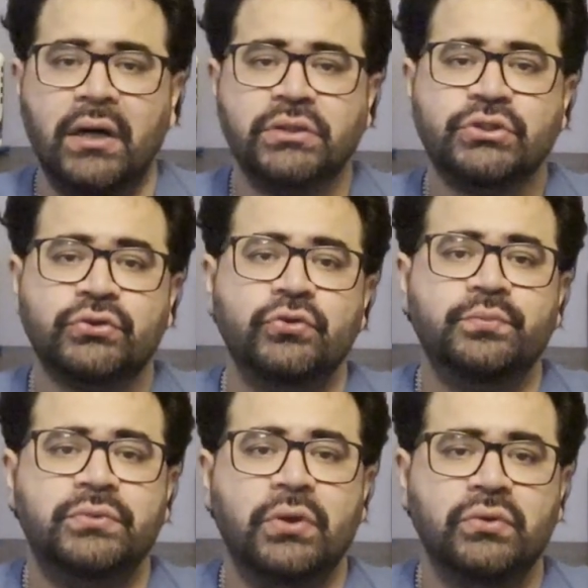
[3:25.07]

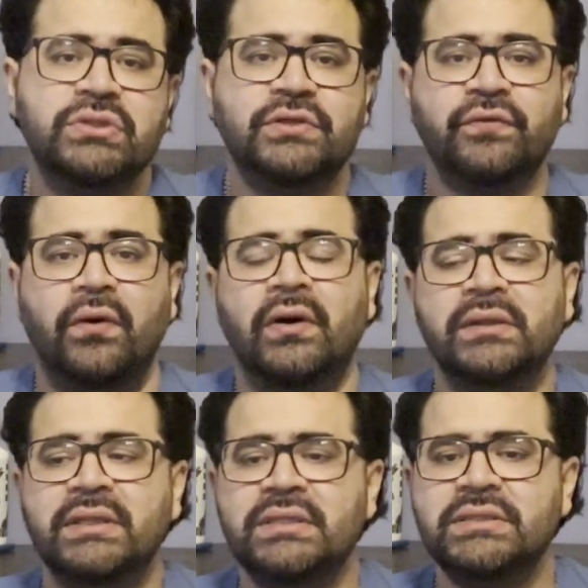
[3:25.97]
scoop dosage
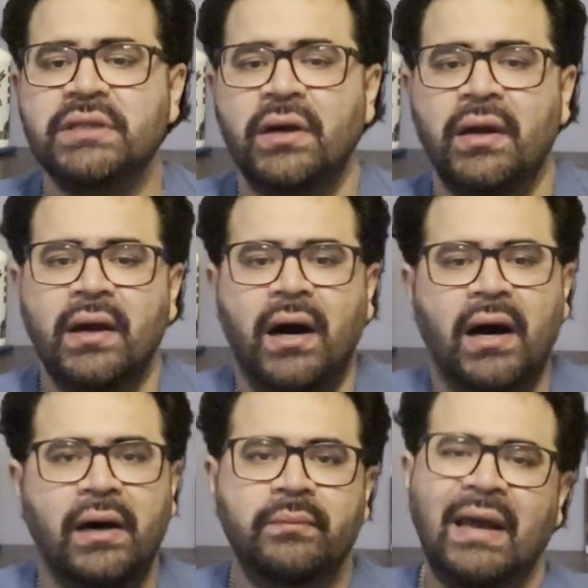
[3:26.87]
on this.
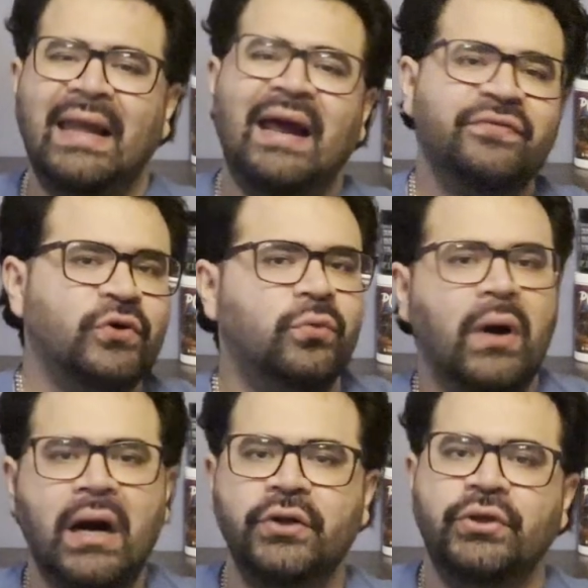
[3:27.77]
And after a
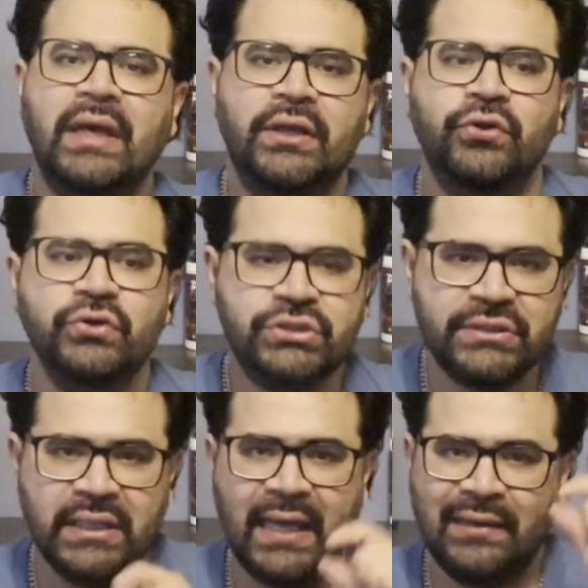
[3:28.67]
while, you get used
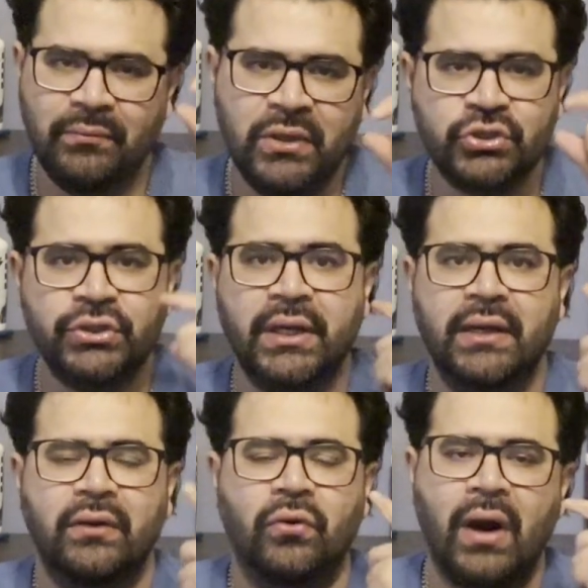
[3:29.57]
to like measuring
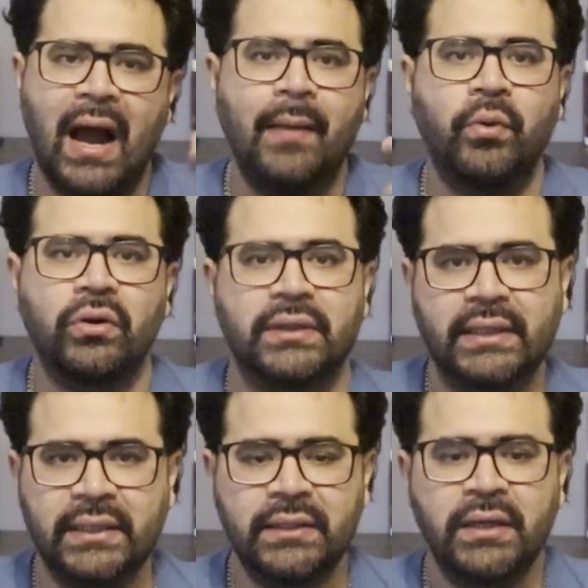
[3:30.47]
it or eyeballing
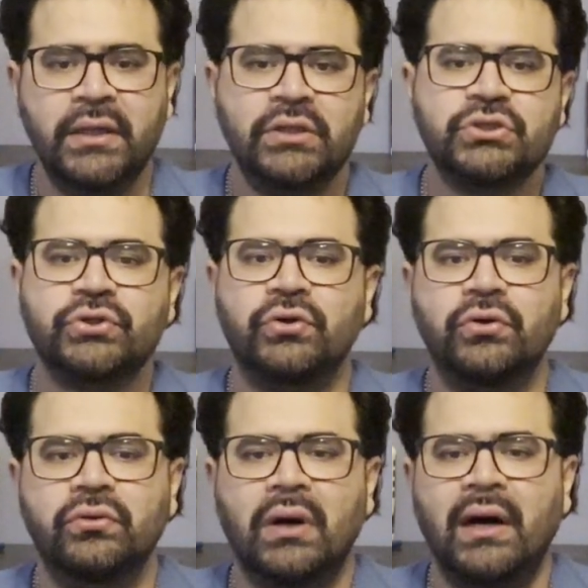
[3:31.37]
it.
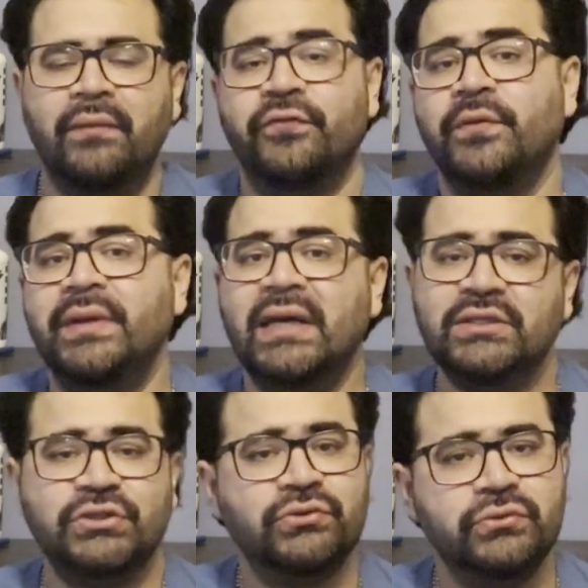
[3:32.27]
So for me, I
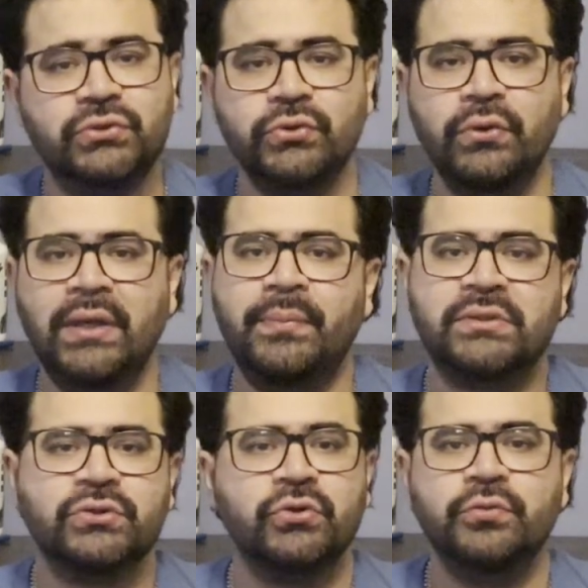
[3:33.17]
just do 2 heaping
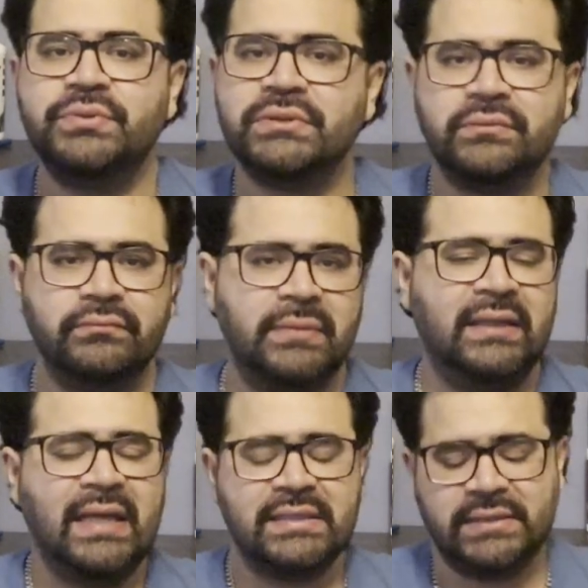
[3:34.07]
scoops
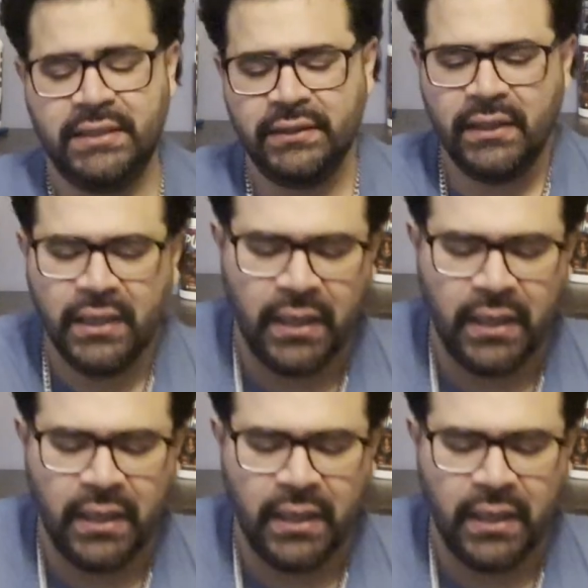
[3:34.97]
and that's it.